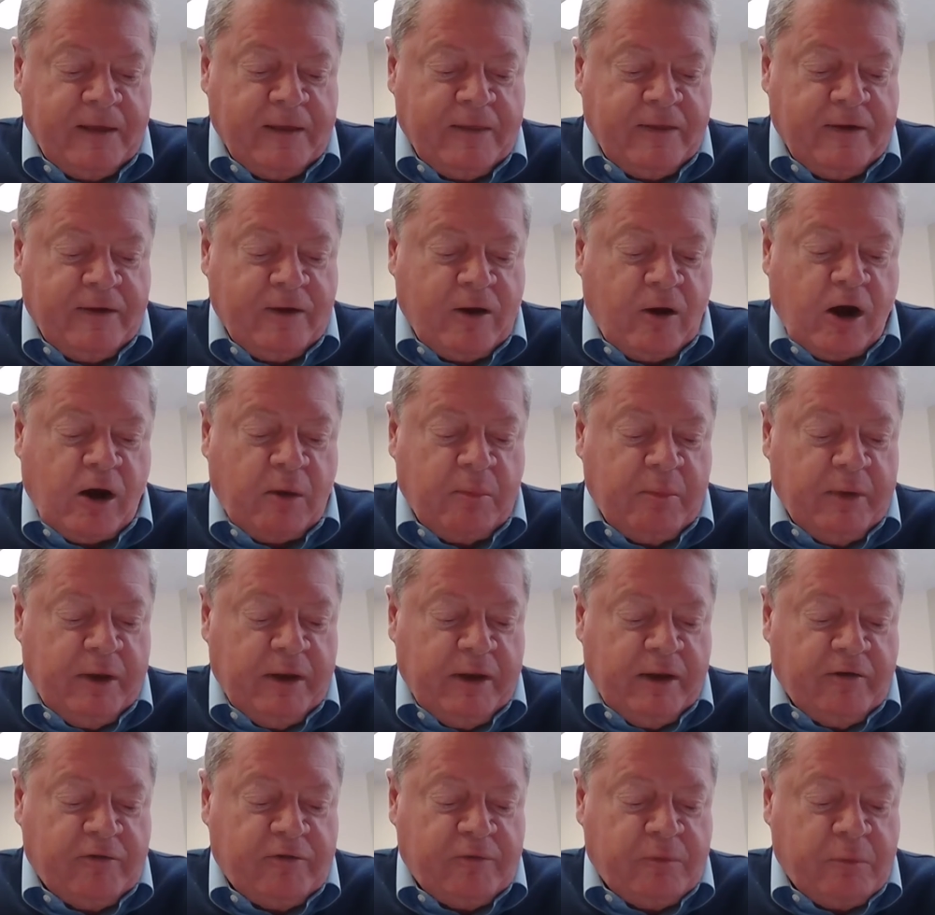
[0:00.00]
The
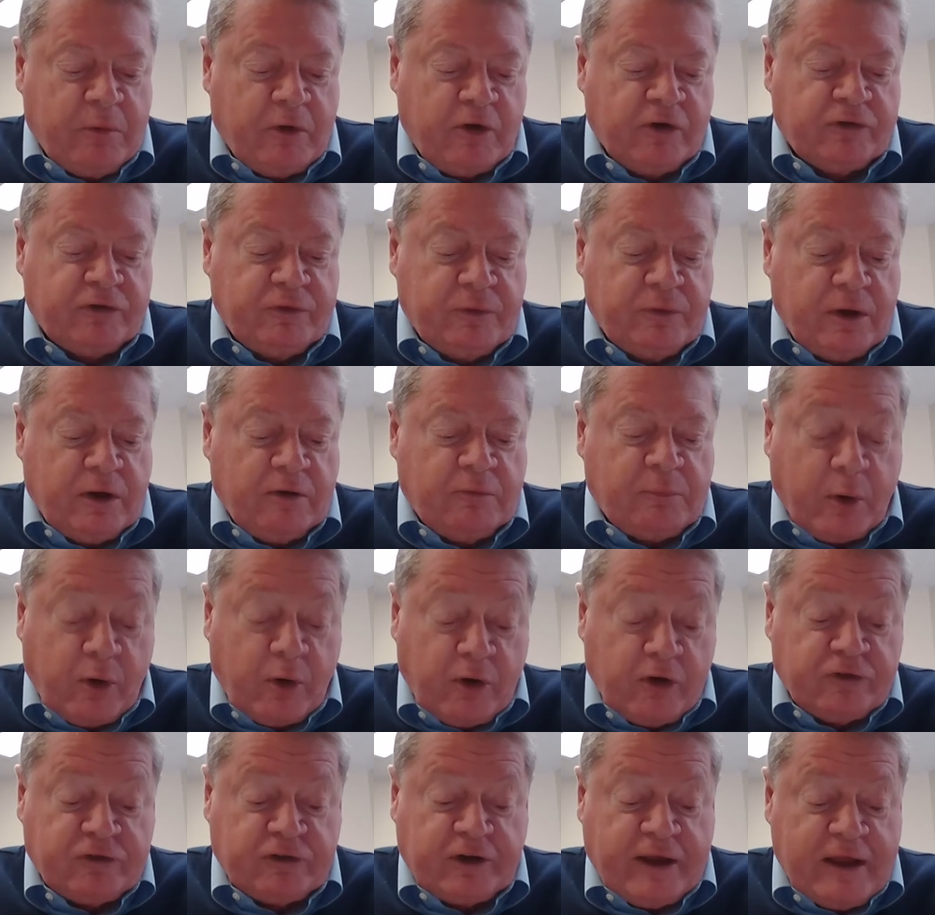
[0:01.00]
army of, Mer- of
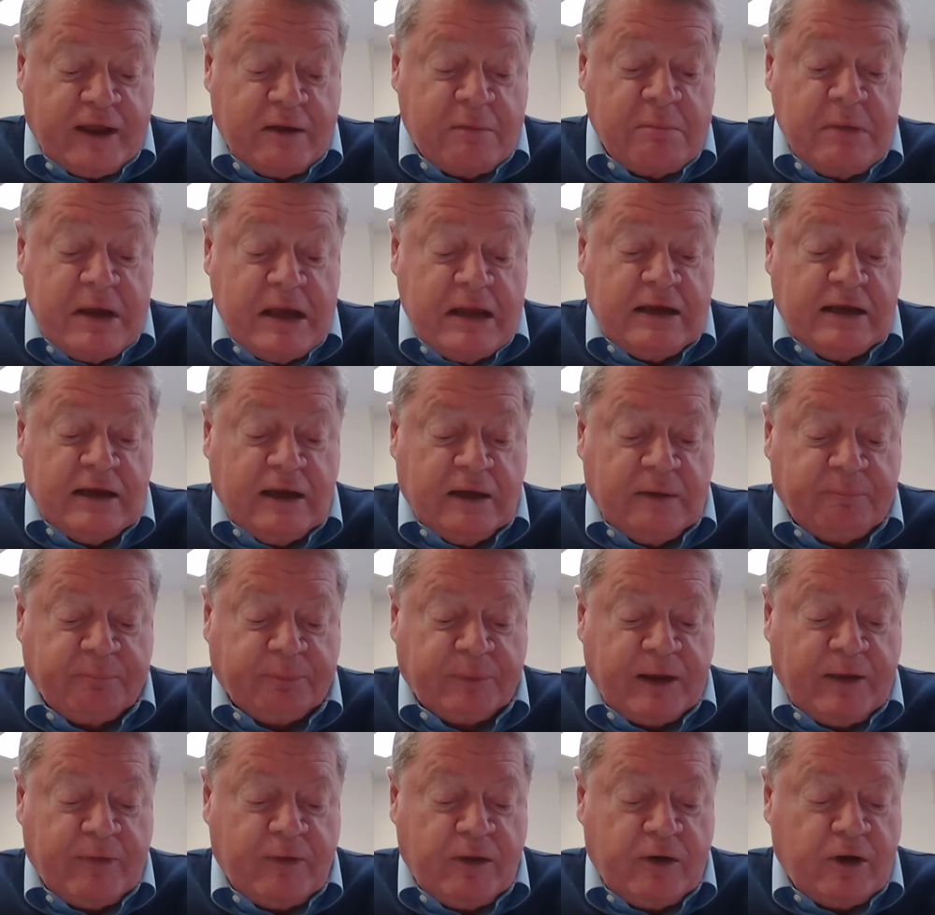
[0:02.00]
Persia and Media
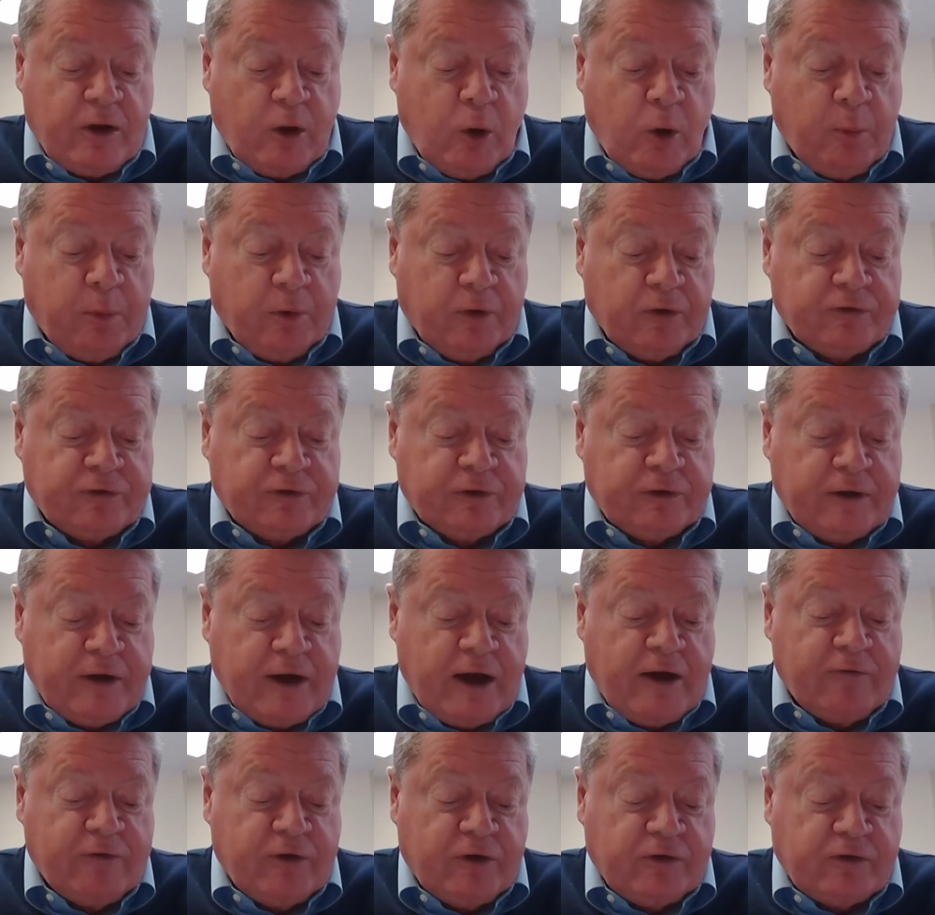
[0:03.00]
and the nobles and
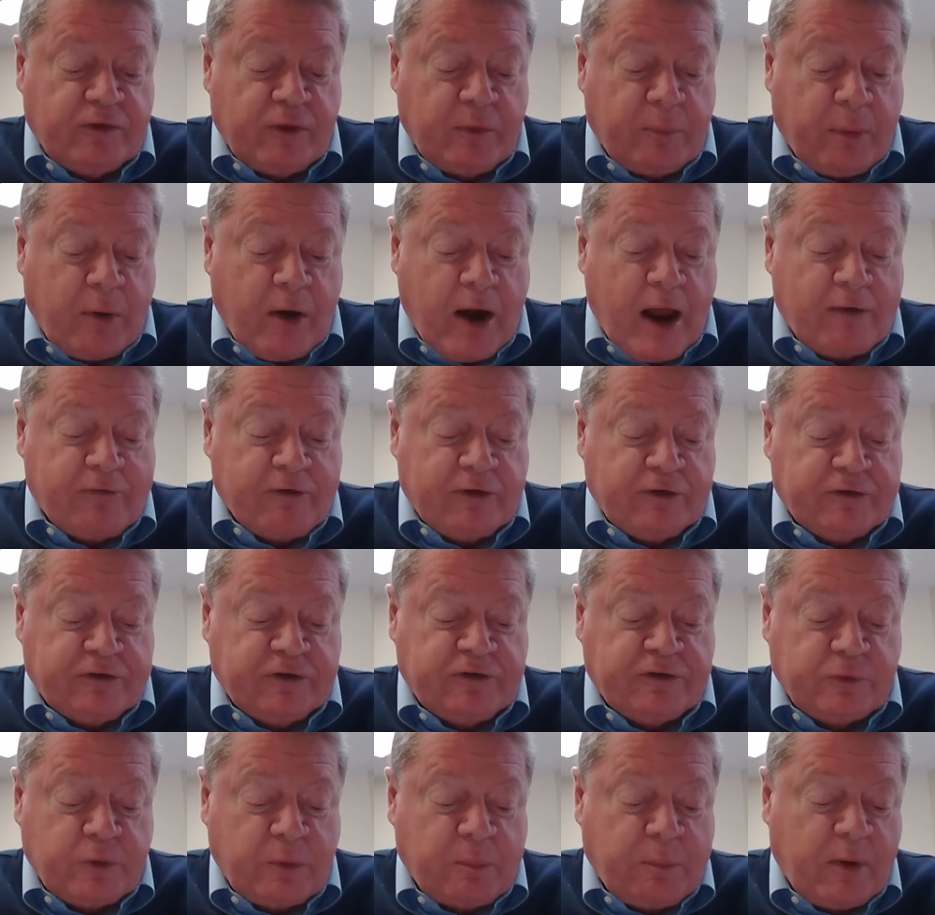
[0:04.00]
governors of the
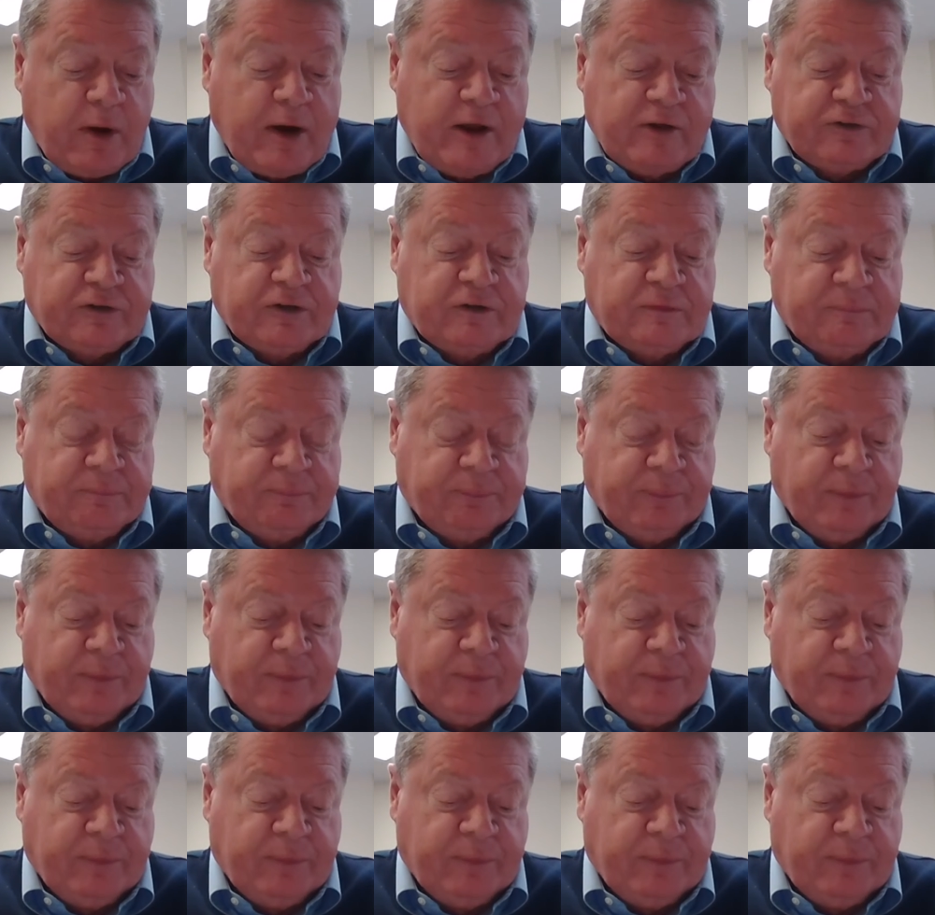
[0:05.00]
provinces were present.